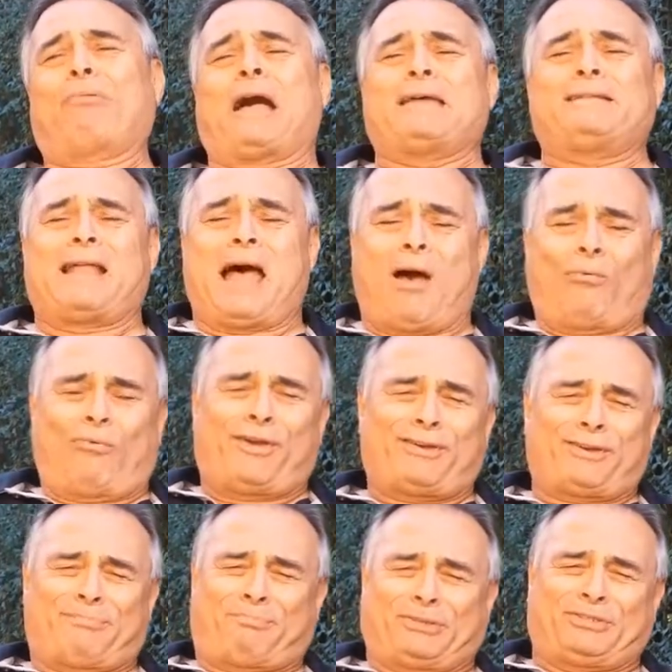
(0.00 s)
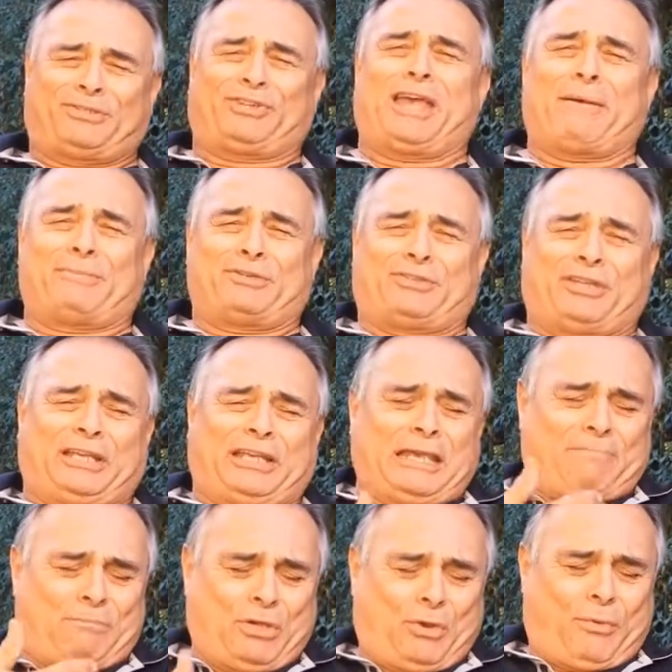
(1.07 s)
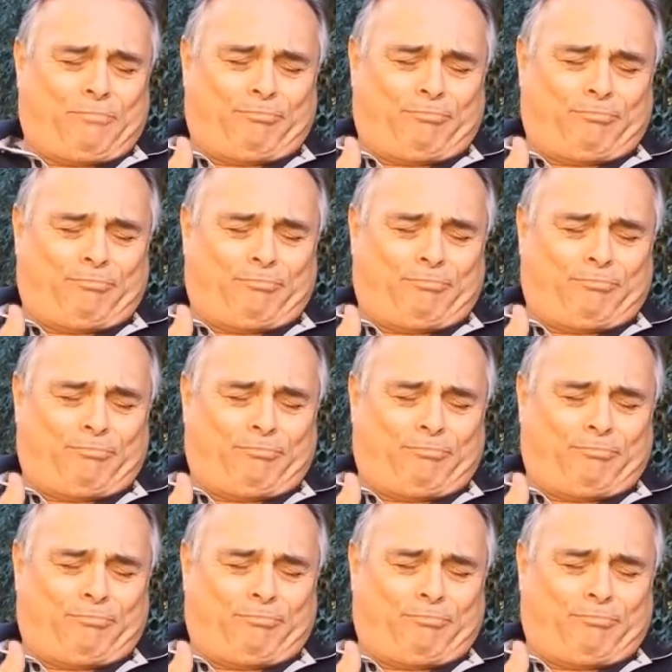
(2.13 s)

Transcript: By not wearing pajamas to give me